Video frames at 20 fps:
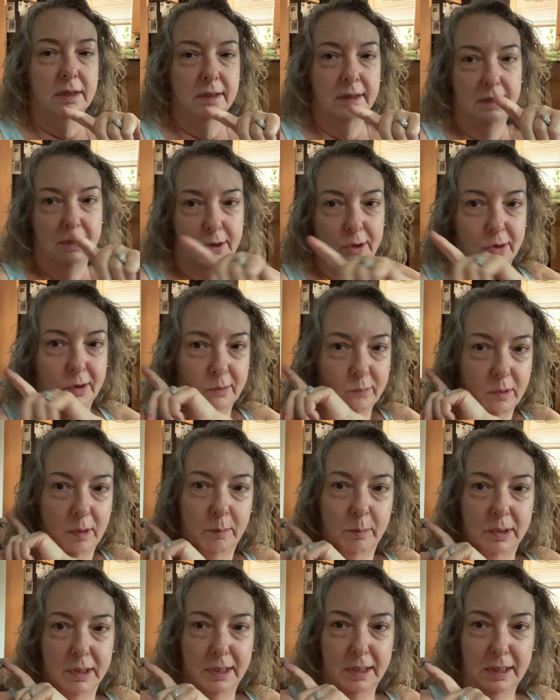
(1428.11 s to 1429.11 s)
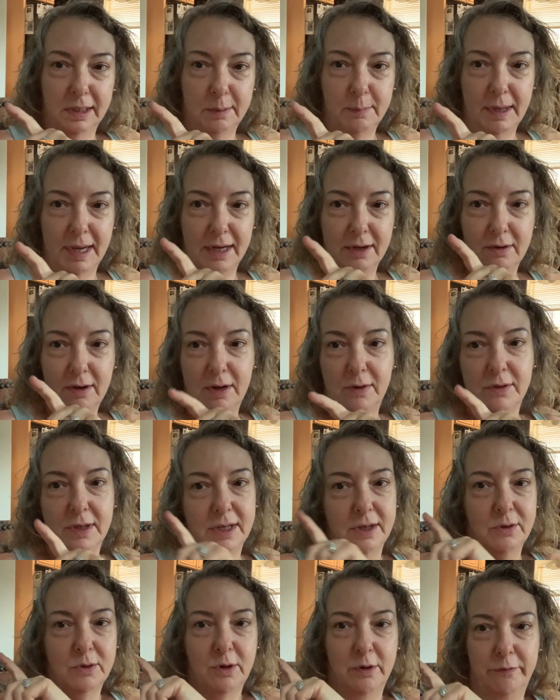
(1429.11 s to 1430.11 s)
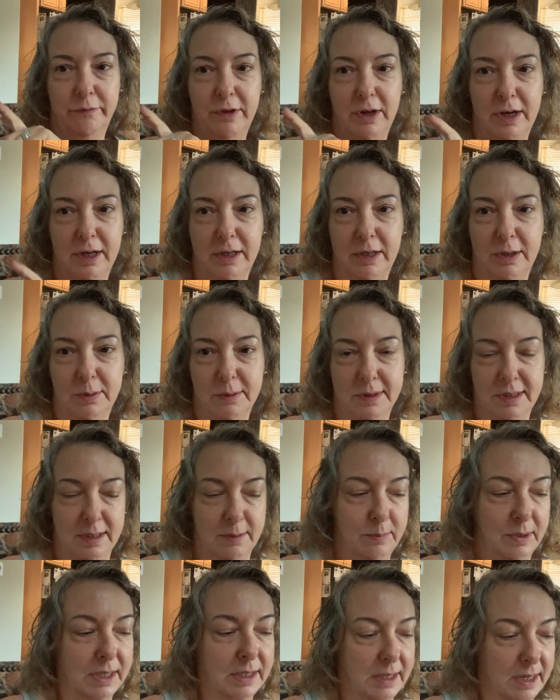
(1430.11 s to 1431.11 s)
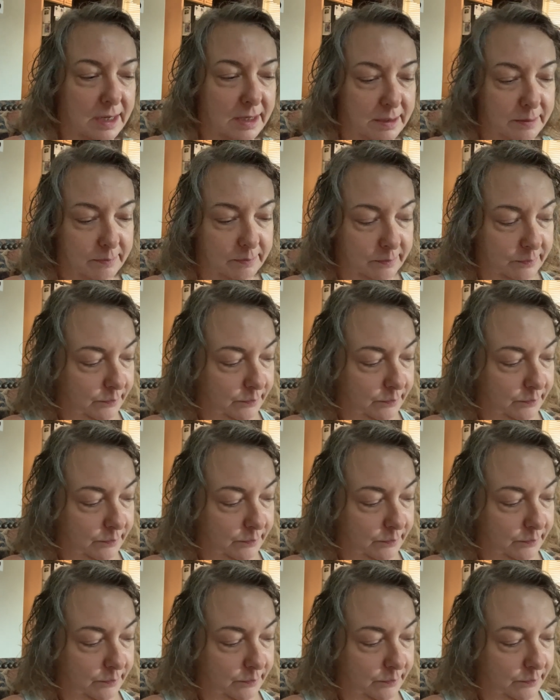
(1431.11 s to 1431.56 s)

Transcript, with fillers: You hear the rumbling in the background. I don't know if the audio is going to pick that up.